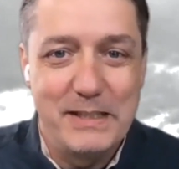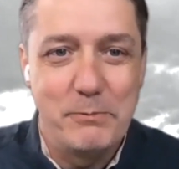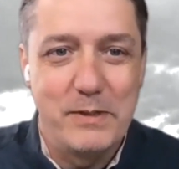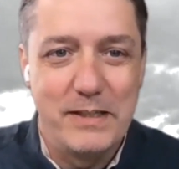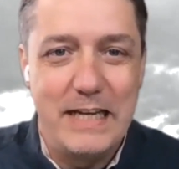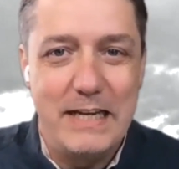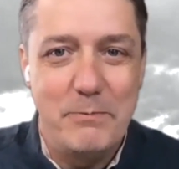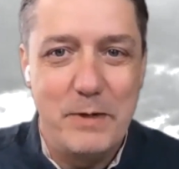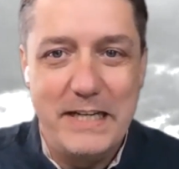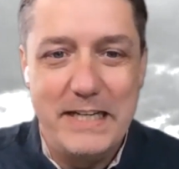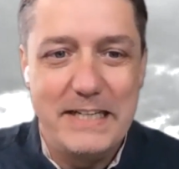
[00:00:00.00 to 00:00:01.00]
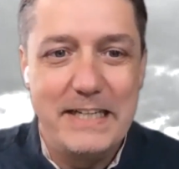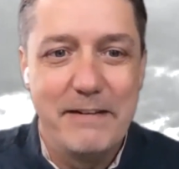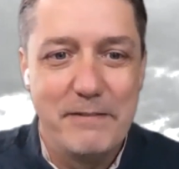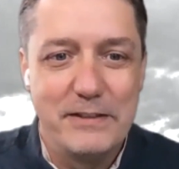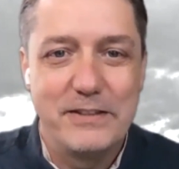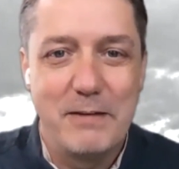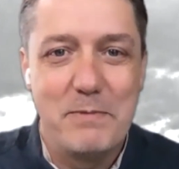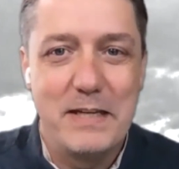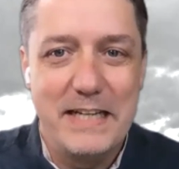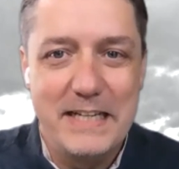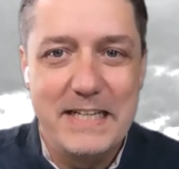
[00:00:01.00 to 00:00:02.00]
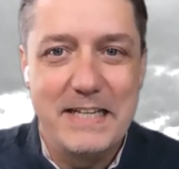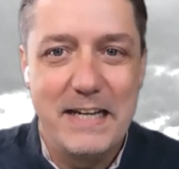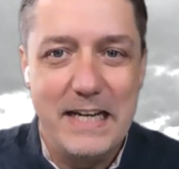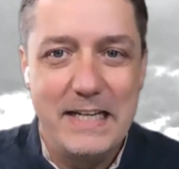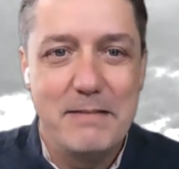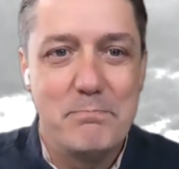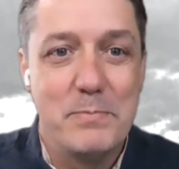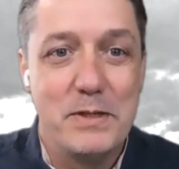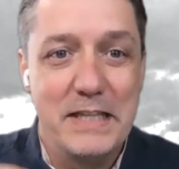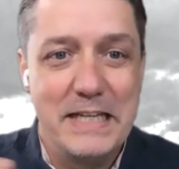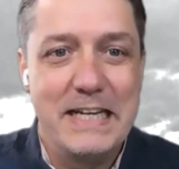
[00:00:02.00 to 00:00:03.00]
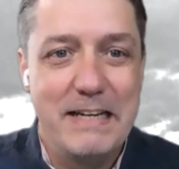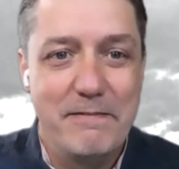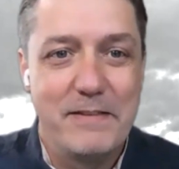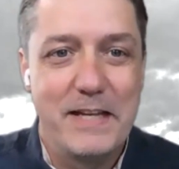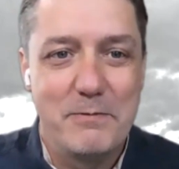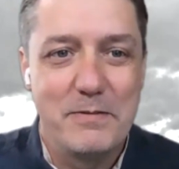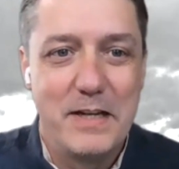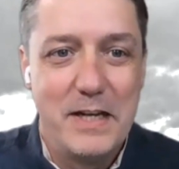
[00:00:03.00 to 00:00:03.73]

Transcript: If he didn't give us something, he didn't believe that